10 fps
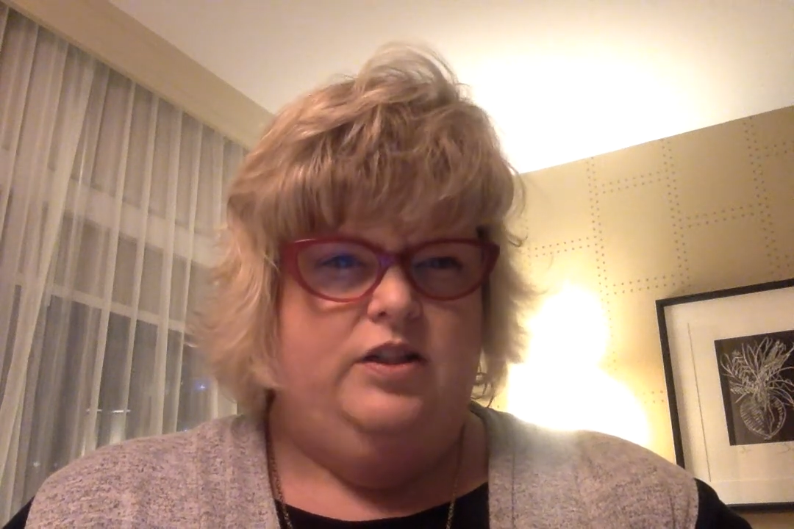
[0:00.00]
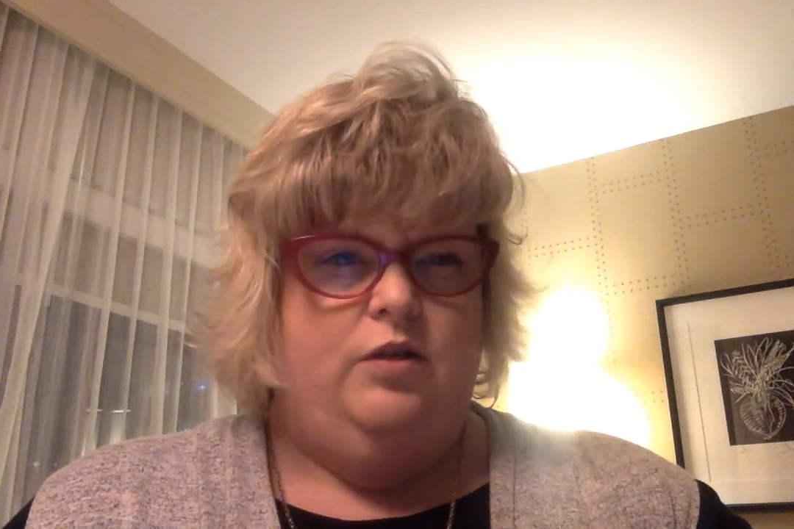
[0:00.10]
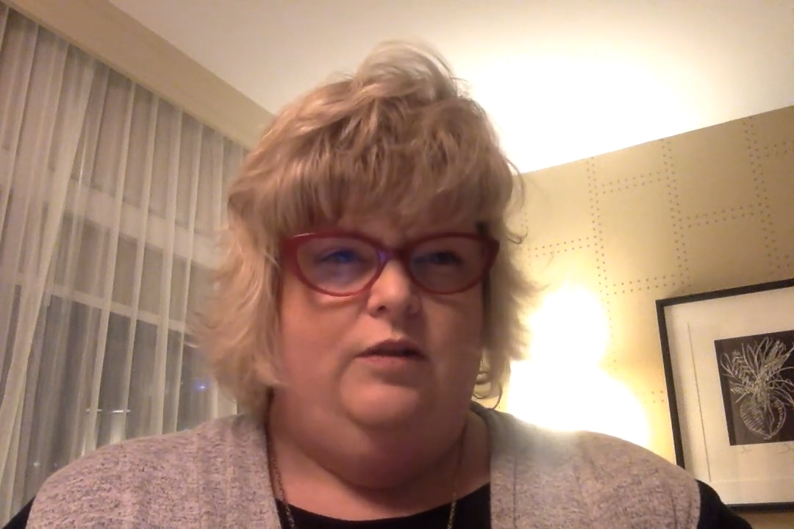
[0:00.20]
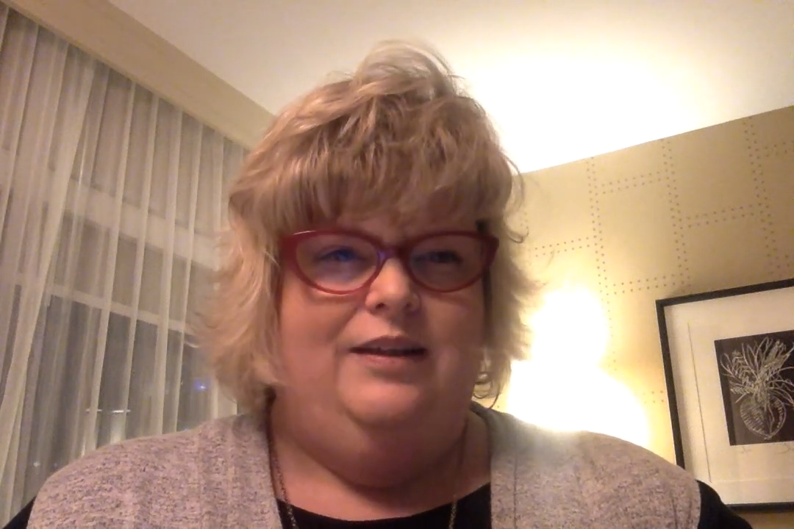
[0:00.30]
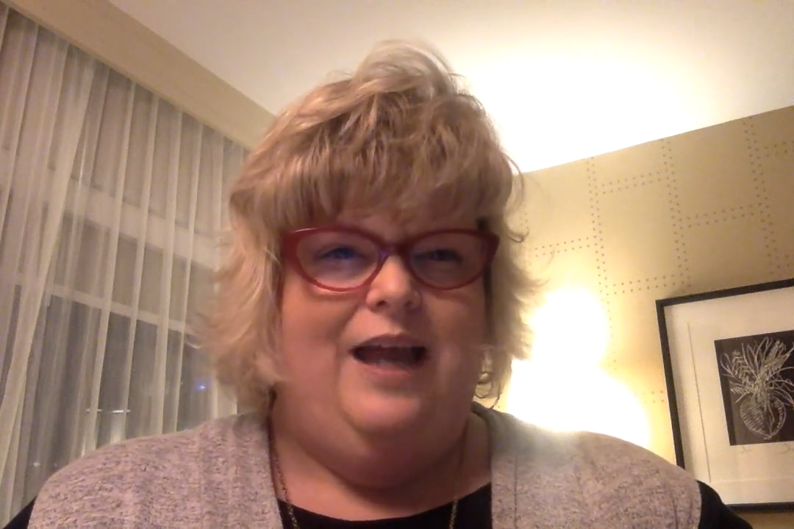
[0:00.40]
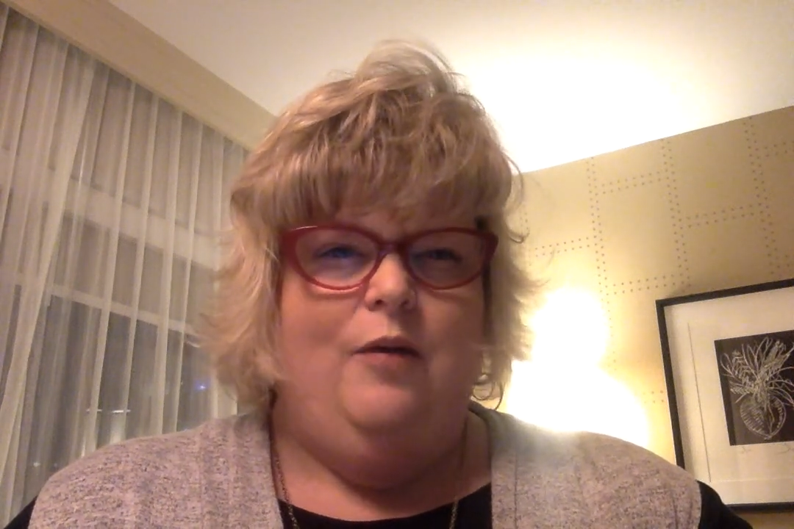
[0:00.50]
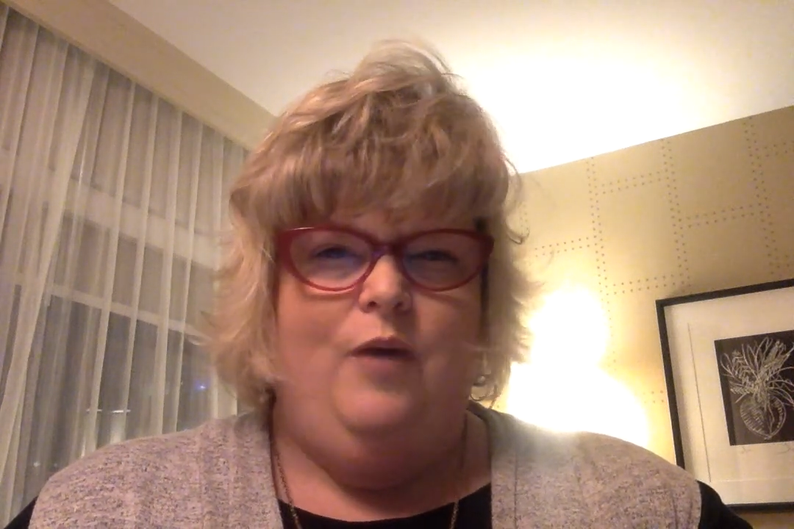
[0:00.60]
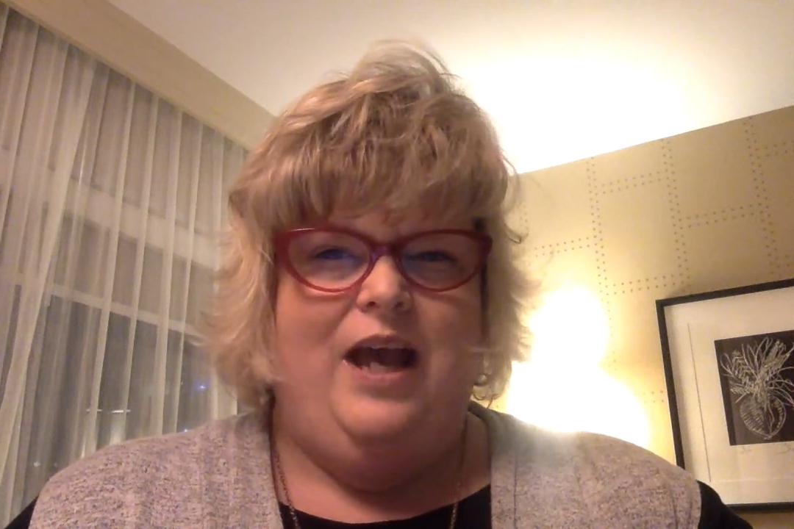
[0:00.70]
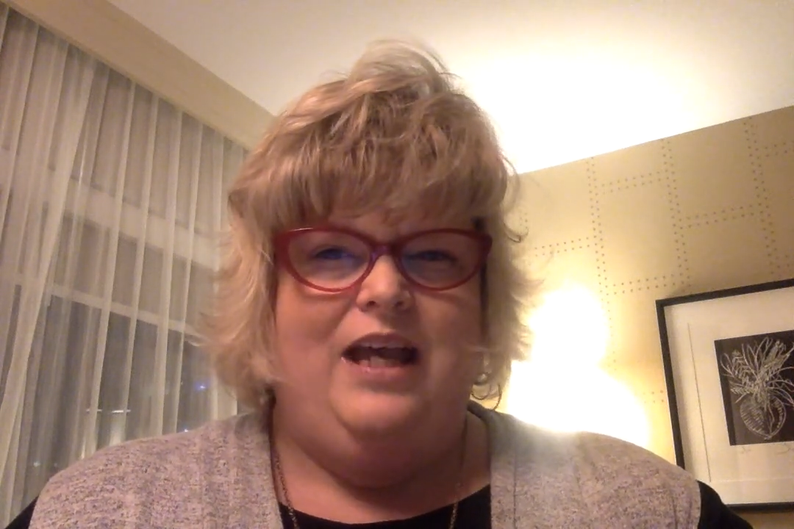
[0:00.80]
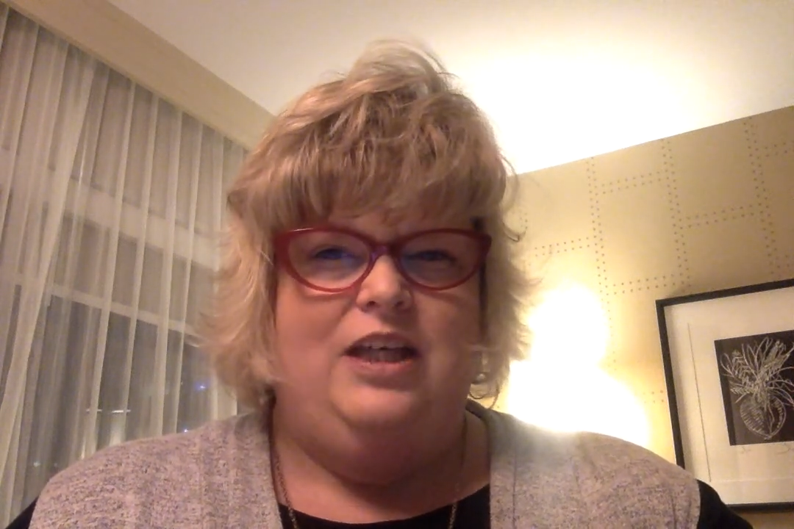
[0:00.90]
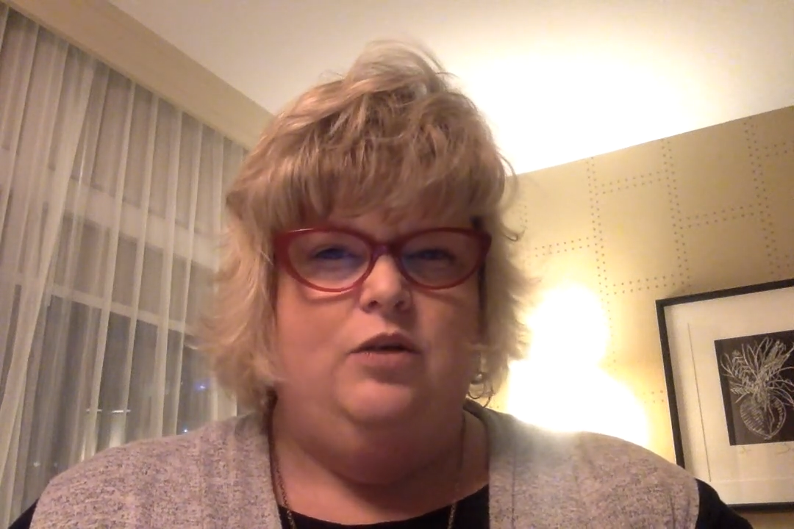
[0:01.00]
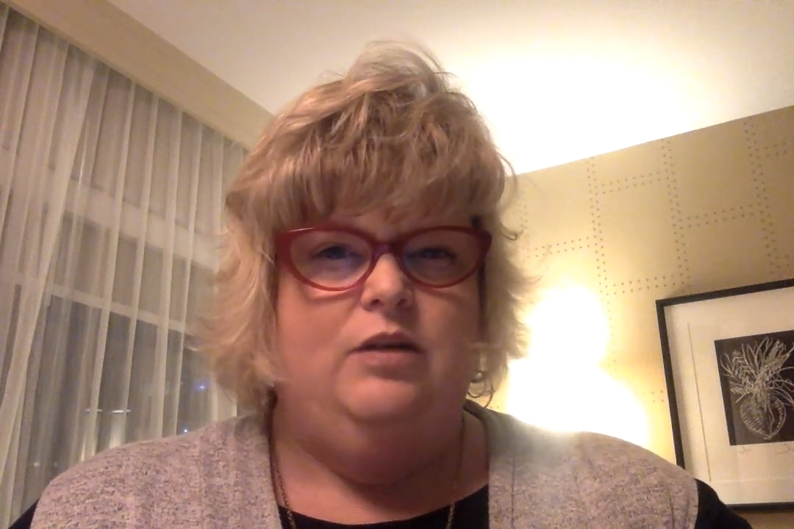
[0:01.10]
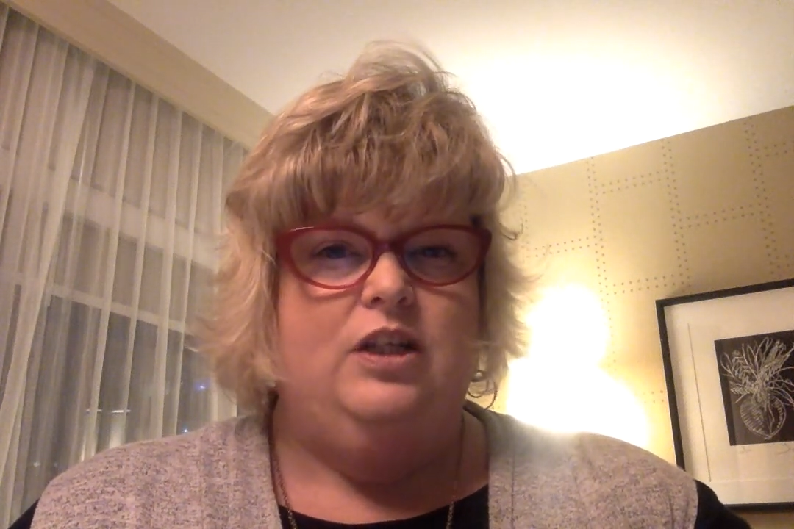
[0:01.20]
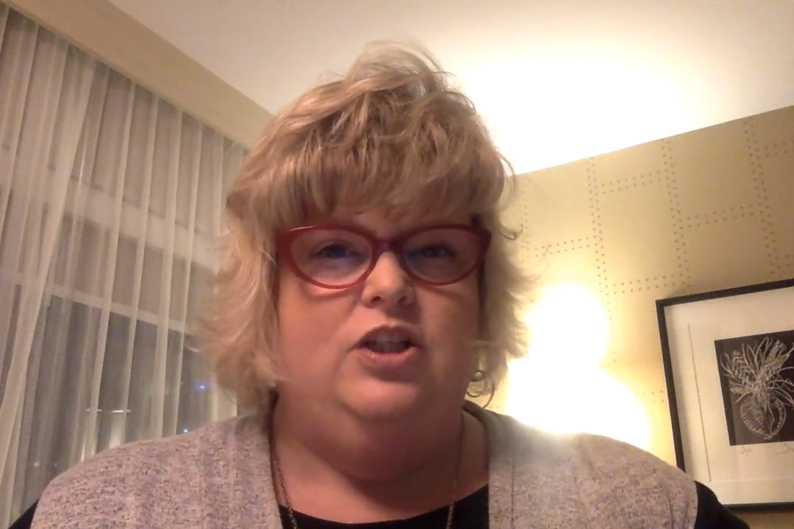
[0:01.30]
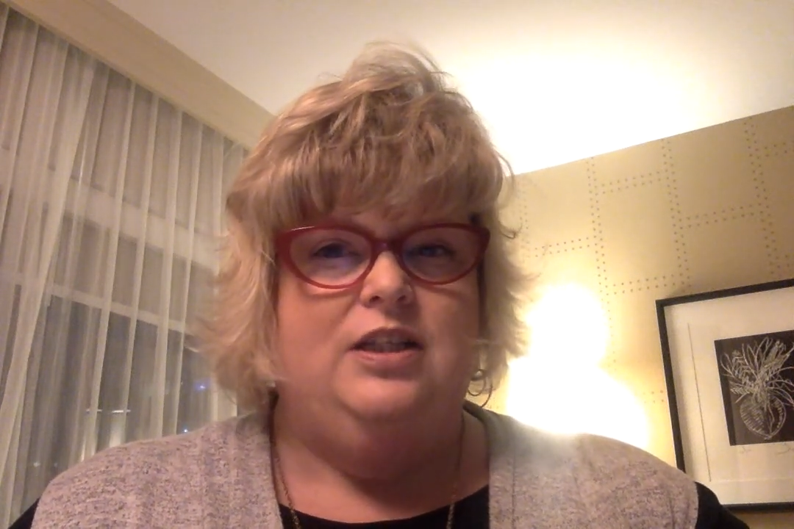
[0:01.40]
so that way you
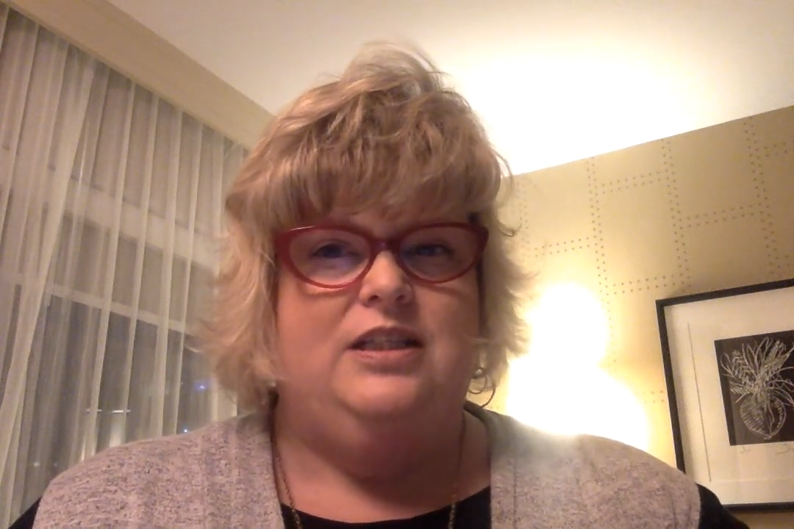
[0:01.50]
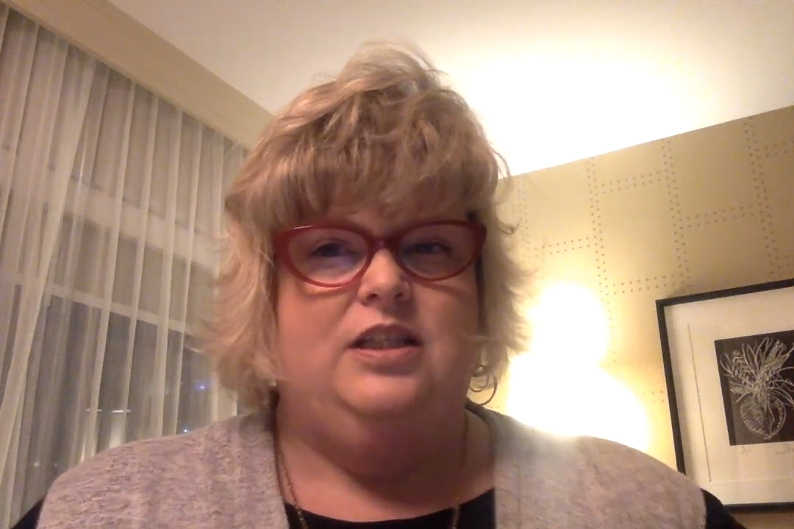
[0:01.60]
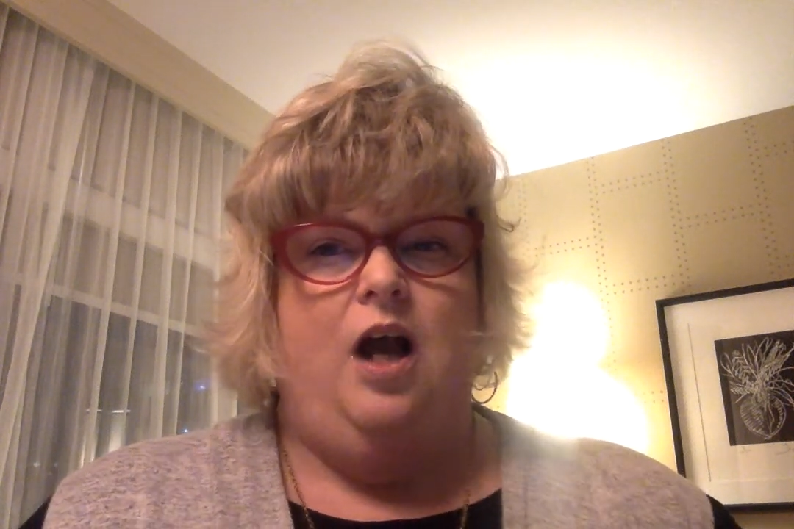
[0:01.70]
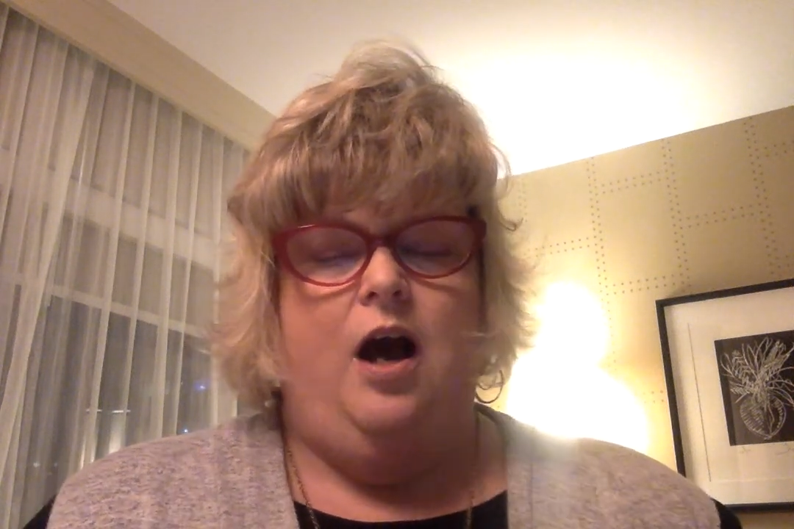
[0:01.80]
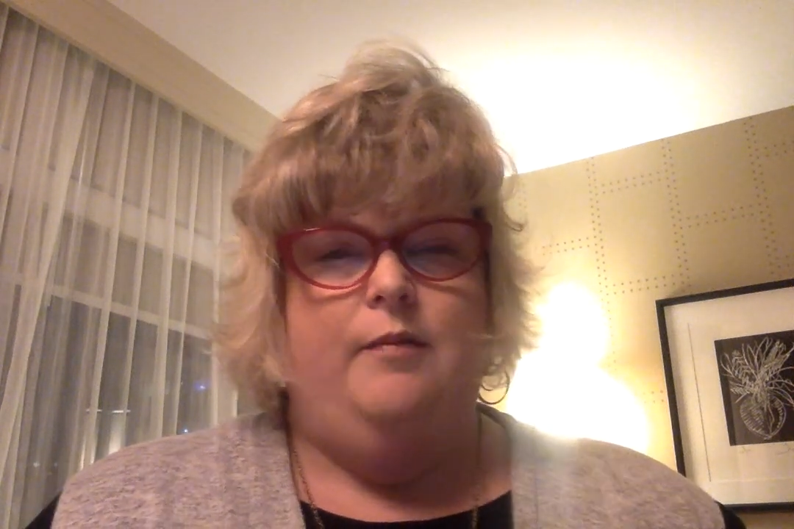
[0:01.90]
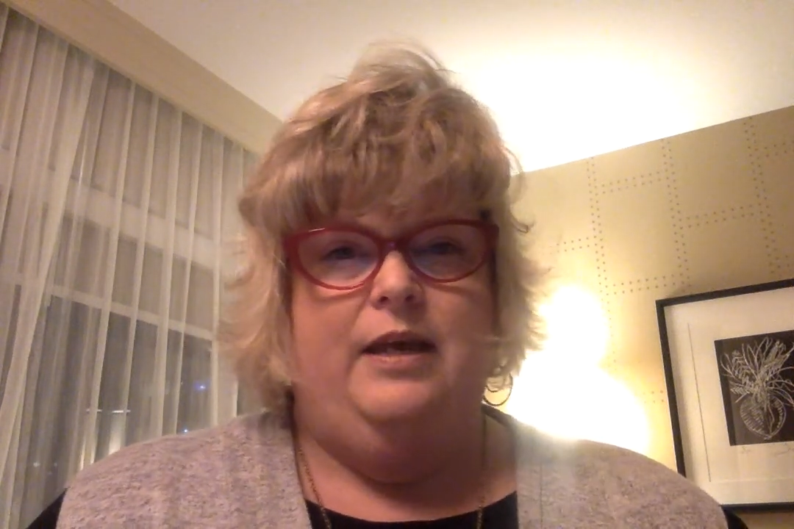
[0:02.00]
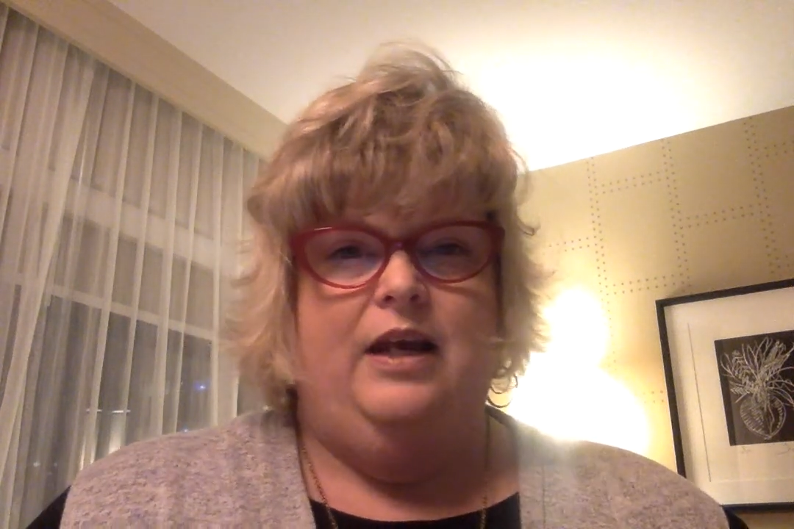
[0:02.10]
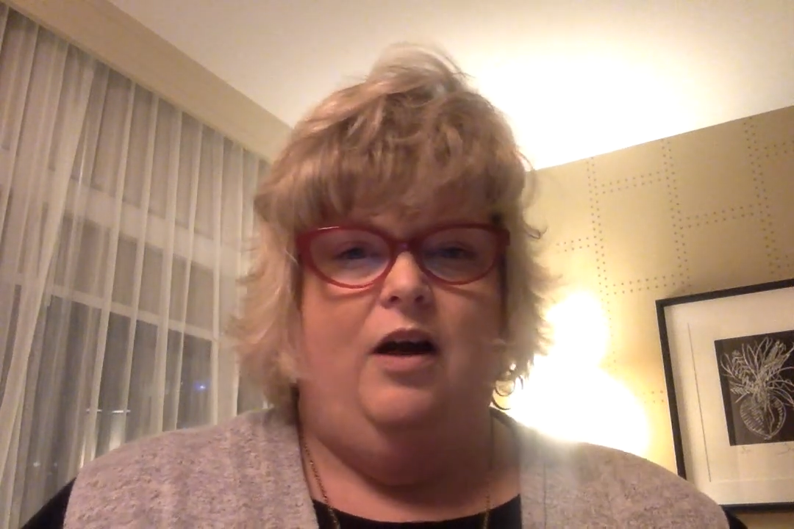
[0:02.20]
can just comment